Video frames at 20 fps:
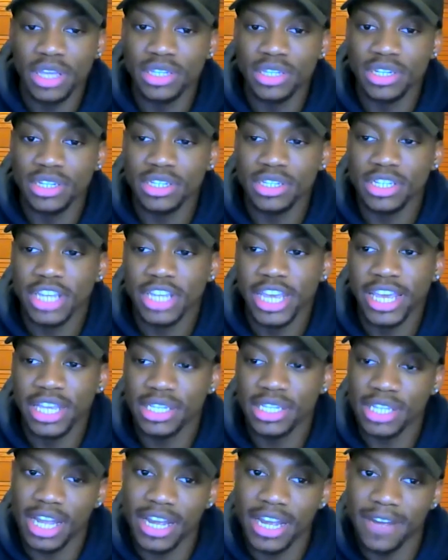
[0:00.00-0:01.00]
just, it's
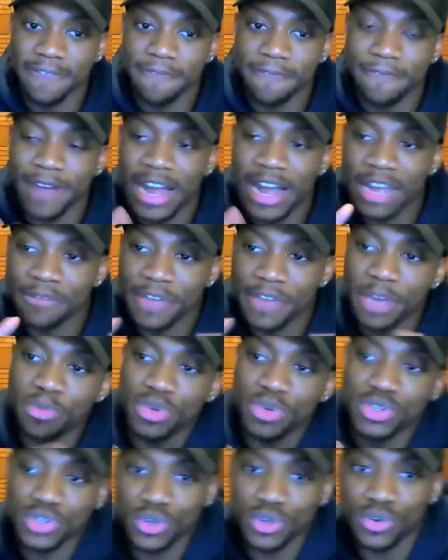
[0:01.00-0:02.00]
like five
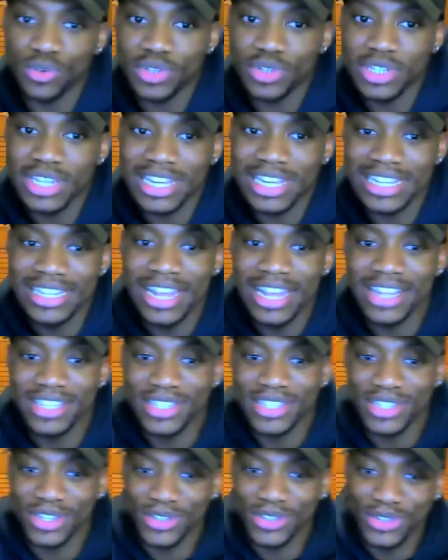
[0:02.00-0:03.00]
episodes
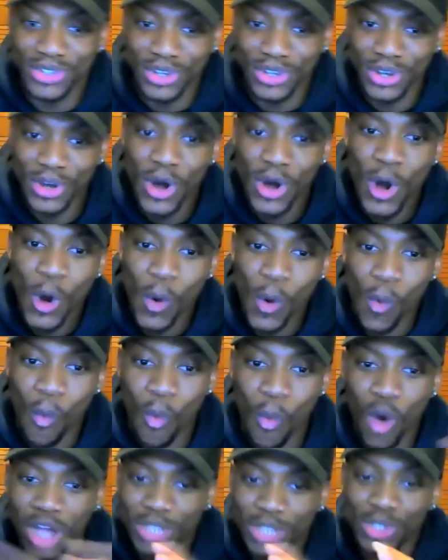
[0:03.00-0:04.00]
condensed into
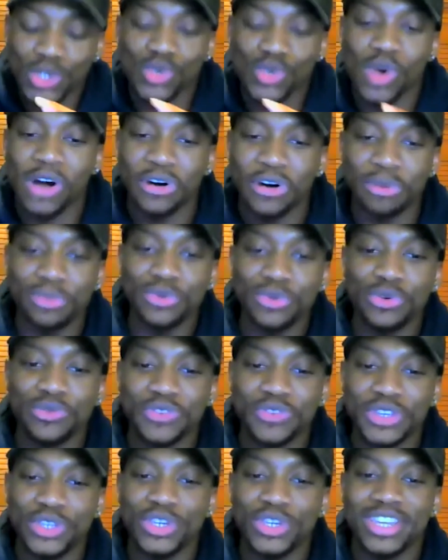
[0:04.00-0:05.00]
one two-hour
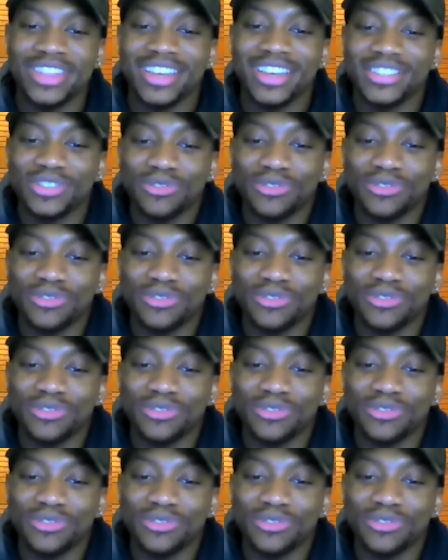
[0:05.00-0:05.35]
movie. It doesn't